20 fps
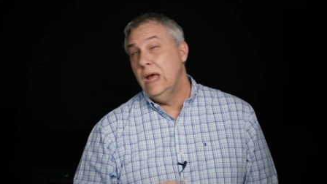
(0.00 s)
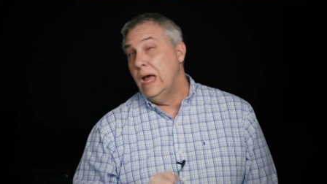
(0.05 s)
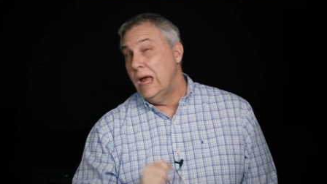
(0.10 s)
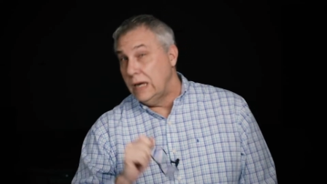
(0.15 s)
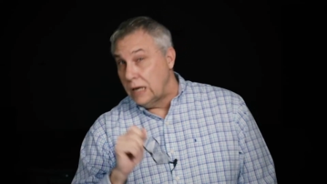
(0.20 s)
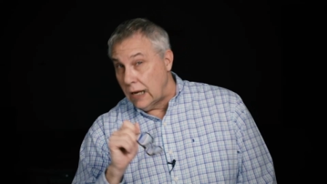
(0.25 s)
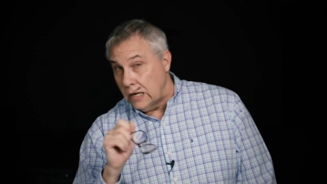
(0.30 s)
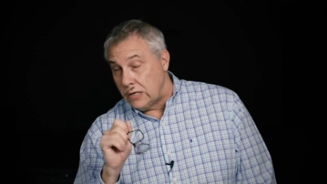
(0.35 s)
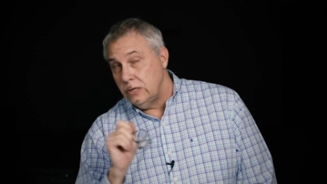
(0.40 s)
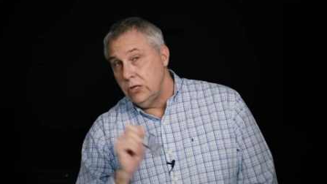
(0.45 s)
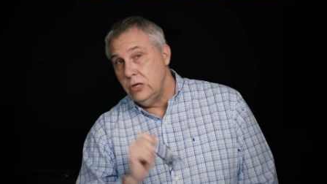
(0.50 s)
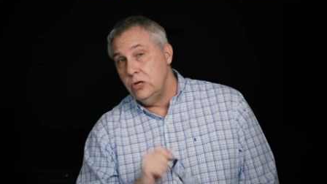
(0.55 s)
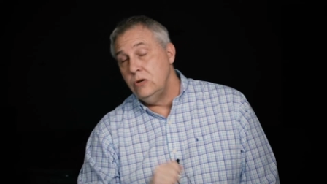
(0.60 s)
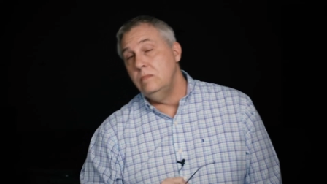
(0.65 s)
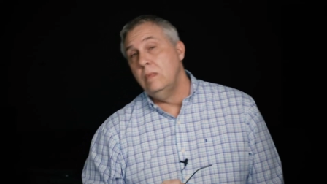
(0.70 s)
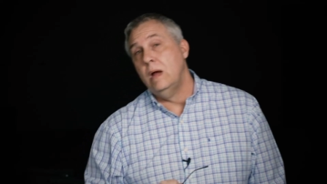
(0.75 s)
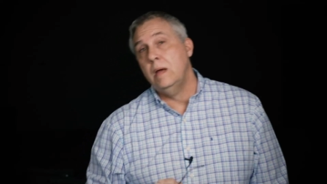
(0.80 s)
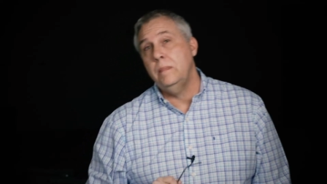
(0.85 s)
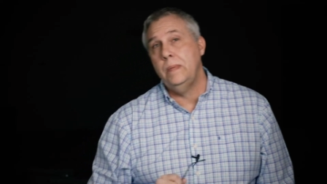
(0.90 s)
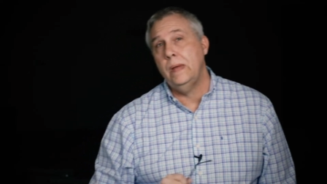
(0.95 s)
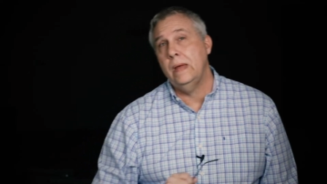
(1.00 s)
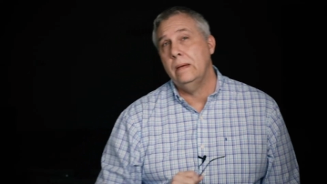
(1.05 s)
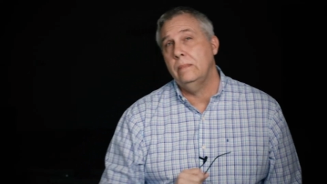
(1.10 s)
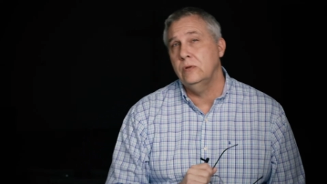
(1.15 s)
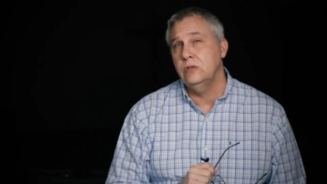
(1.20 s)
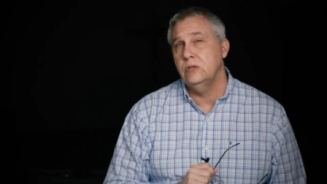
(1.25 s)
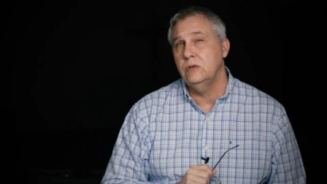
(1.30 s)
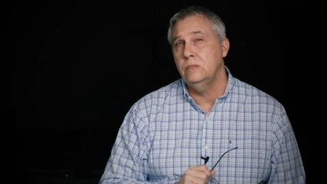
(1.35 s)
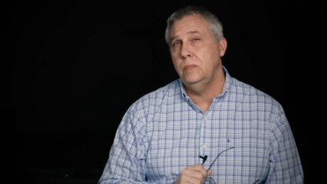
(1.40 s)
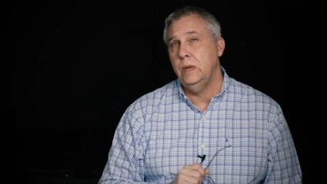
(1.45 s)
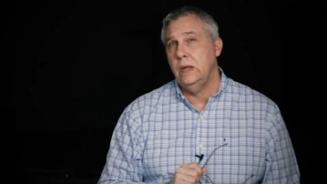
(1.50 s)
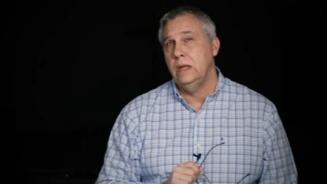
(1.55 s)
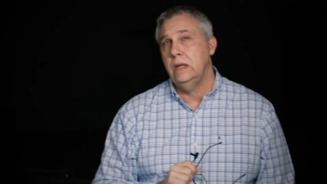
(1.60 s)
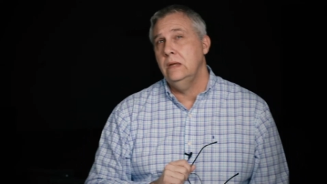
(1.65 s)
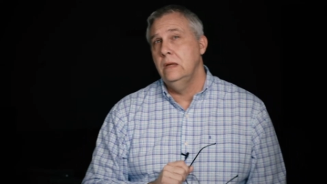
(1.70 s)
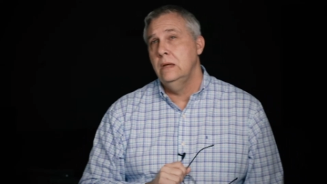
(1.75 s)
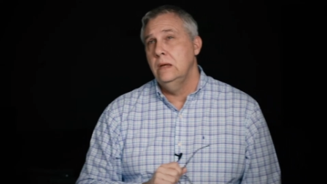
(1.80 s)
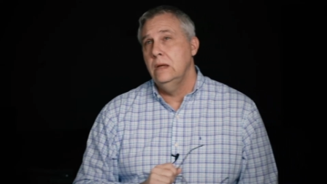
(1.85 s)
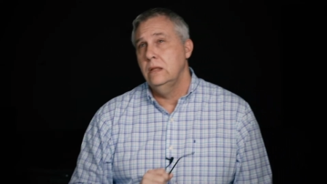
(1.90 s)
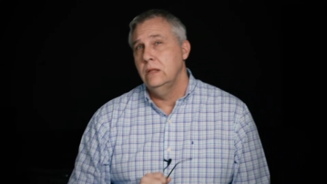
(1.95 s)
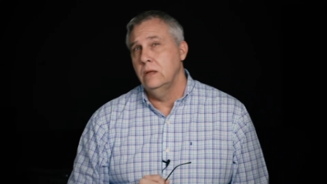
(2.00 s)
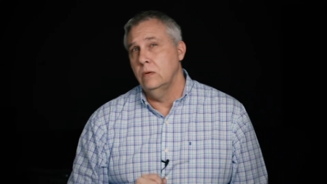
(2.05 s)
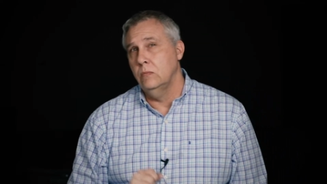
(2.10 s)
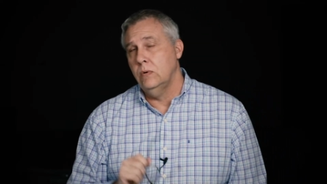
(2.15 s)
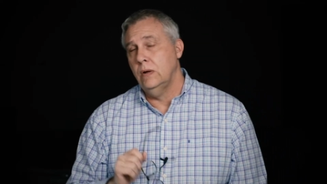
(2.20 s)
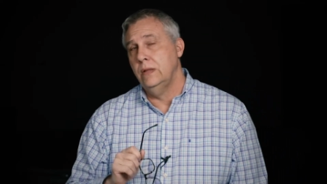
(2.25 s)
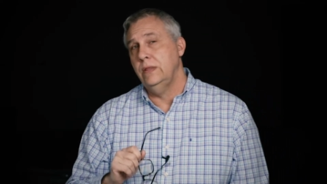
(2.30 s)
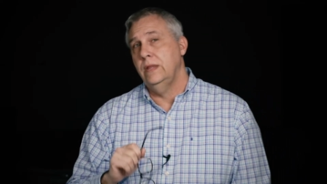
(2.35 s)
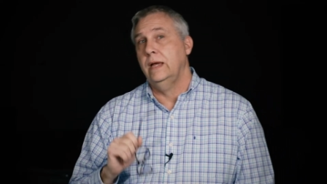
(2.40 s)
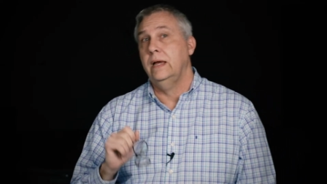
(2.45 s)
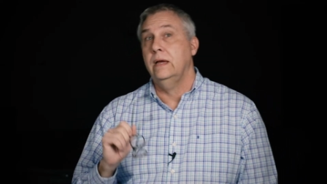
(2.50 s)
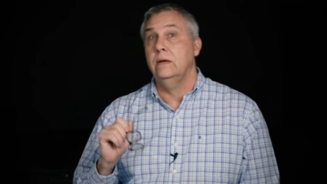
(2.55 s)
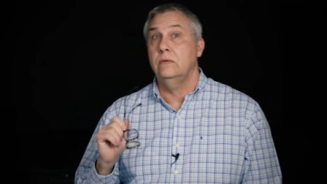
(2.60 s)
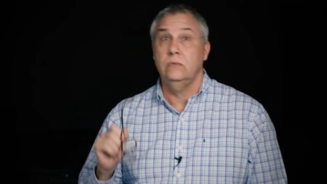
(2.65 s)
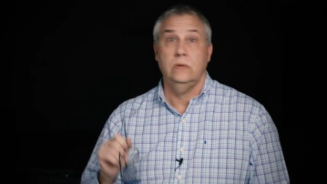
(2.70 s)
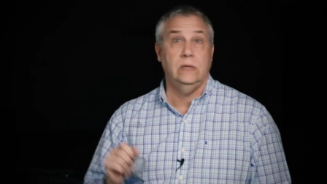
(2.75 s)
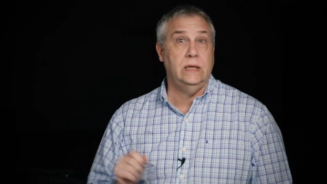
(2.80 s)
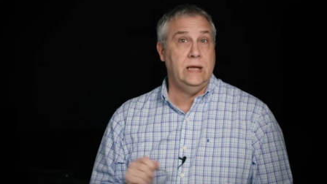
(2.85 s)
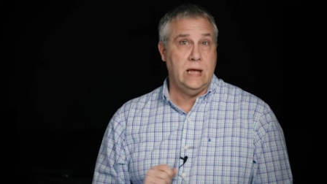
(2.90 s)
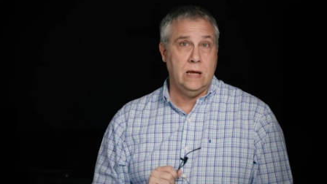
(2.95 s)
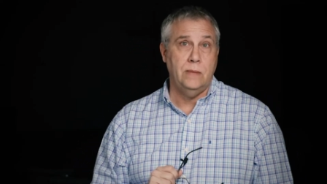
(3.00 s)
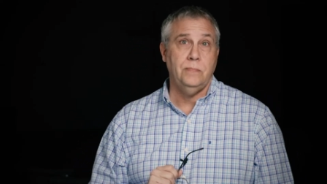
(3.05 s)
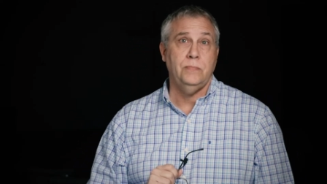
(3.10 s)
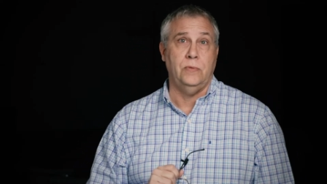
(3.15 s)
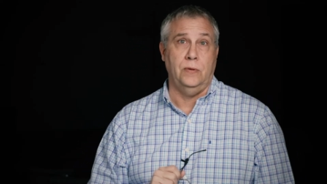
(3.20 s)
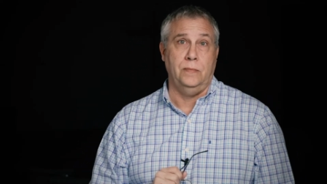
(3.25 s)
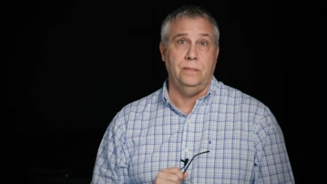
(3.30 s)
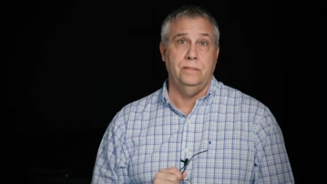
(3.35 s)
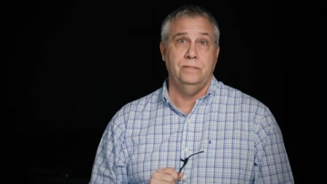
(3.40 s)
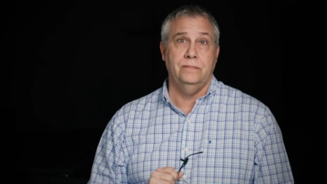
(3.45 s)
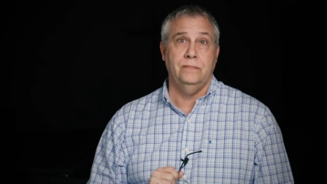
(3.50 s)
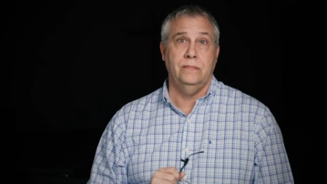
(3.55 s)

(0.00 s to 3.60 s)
And, and you might be able to be the one that can really help them.